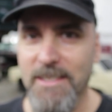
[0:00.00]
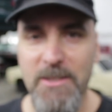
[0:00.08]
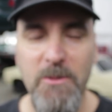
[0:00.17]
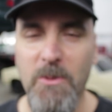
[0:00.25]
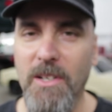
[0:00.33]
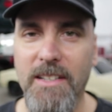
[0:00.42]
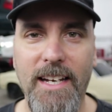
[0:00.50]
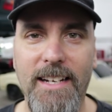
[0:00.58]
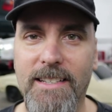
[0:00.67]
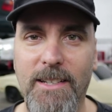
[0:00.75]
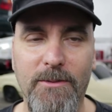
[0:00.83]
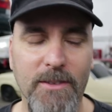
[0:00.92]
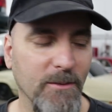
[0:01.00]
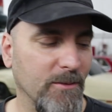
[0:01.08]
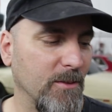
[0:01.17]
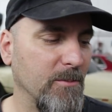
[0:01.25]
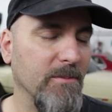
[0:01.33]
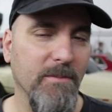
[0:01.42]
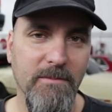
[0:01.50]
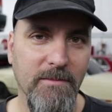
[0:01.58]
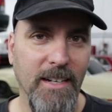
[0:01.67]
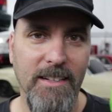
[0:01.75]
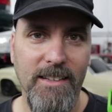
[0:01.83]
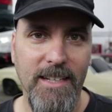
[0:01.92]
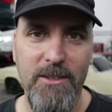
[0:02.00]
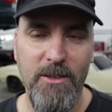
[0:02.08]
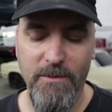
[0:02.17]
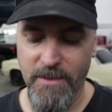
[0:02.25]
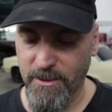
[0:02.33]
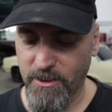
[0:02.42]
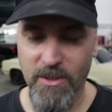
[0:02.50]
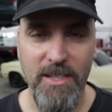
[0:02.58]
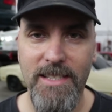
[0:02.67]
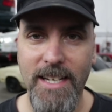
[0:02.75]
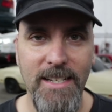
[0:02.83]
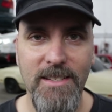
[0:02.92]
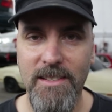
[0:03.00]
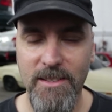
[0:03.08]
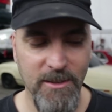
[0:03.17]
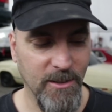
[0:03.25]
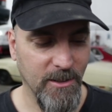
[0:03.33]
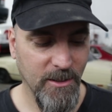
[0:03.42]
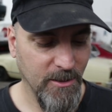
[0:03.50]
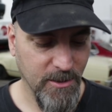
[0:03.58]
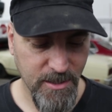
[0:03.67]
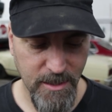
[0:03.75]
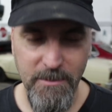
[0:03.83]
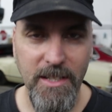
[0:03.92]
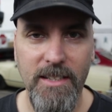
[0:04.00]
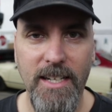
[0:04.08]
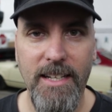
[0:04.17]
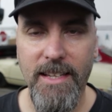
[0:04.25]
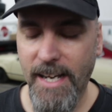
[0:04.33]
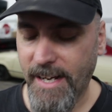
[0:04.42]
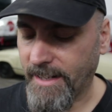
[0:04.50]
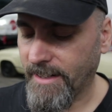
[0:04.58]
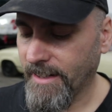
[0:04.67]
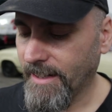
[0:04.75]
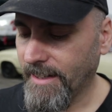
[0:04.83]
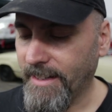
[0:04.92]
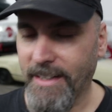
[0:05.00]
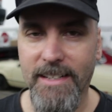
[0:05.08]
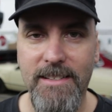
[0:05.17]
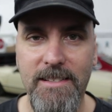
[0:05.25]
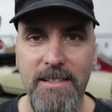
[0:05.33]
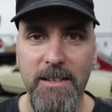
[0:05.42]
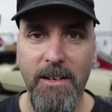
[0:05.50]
doesn't work that different from an electric vehicle, a Tesla or something like that. It's